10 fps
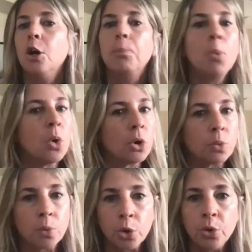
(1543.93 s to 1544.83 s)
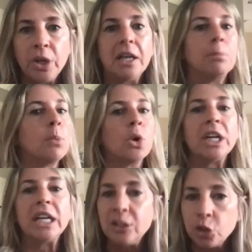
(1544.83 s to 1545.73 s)
more rooted,
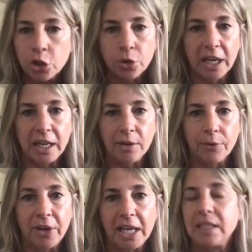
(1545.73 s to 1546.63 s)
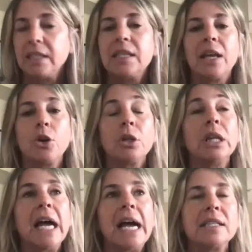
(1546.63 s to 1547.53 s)
more integrating phases that are
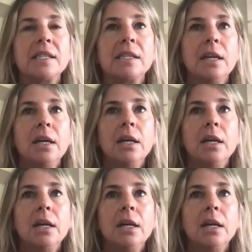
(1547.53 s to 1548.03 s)
less